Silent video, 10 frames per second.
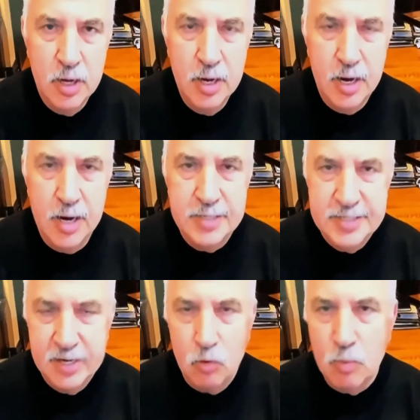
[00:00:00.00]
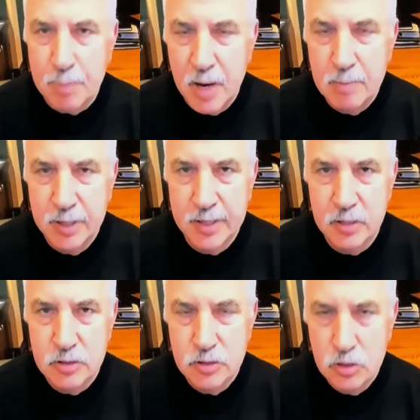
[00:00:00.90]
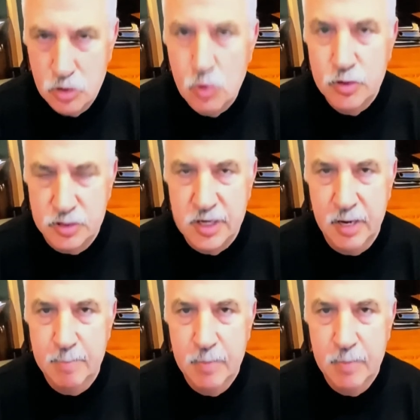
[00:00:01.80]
Until Republicans do the same,